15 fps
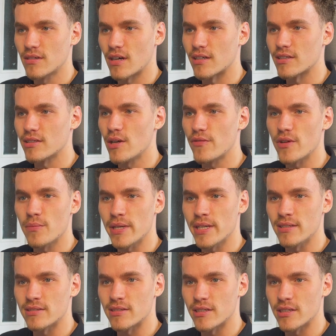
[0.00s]
I don't know if it
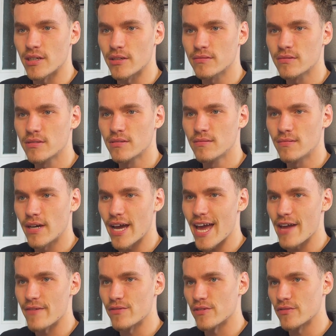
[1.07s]
means that,
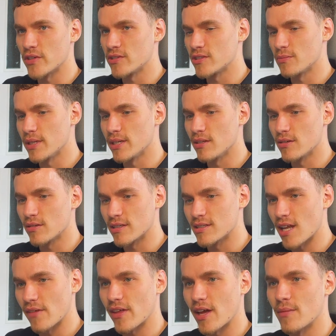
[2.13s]
everything should be along this
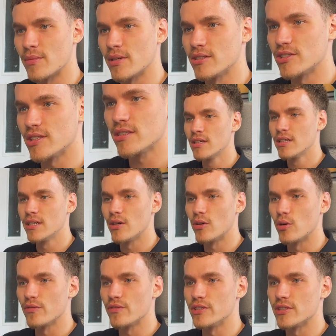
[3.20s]
left-hand margin, or
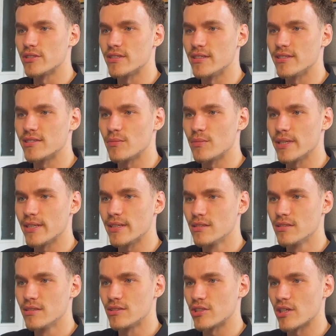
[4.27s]
if it just needs to be
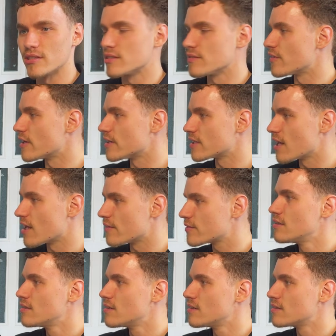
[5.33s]
justified
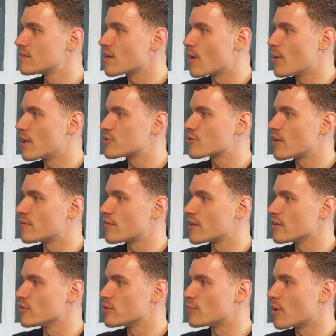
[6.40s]
left. So I might try and find a
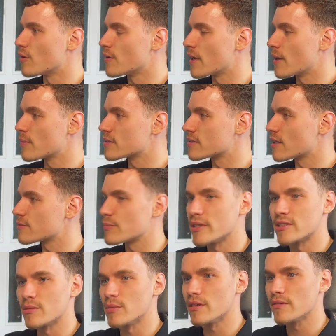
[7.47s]
loophole in that because that's
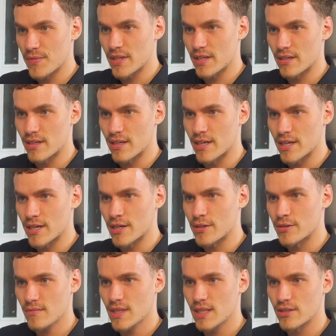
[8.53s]
pissing me off.
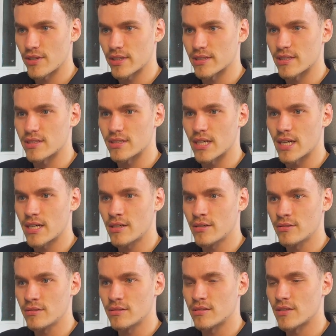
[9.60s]
Now, drag this
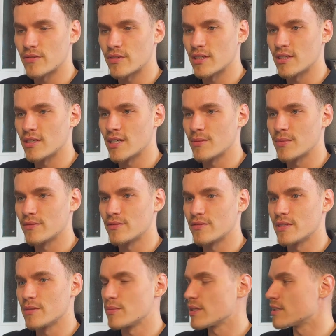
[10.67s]
down, nothing aligned, but
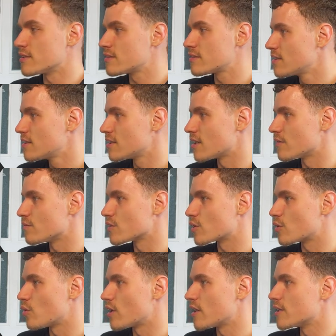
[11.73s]
everything in place. And
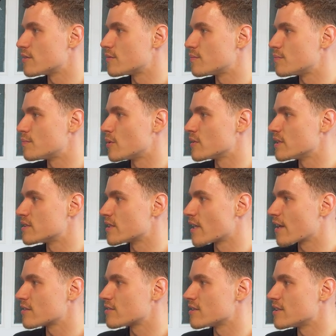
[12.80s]
required body
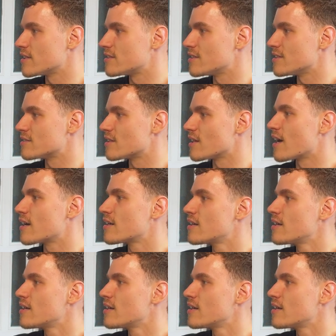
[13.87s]
text. So this is that